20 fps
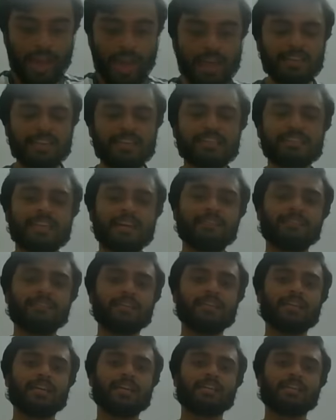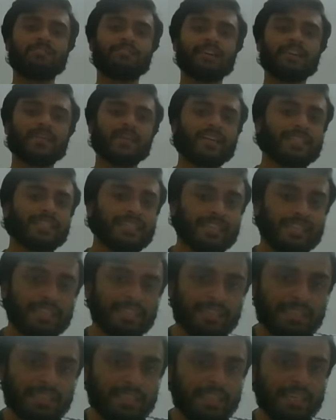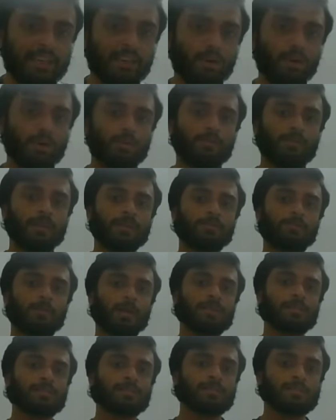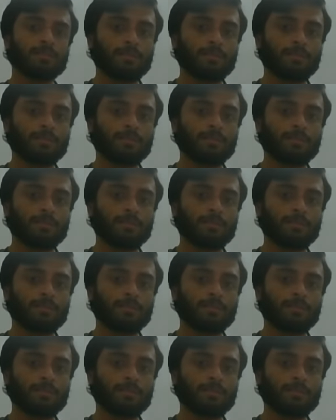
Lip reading: And in 1795, a directory government was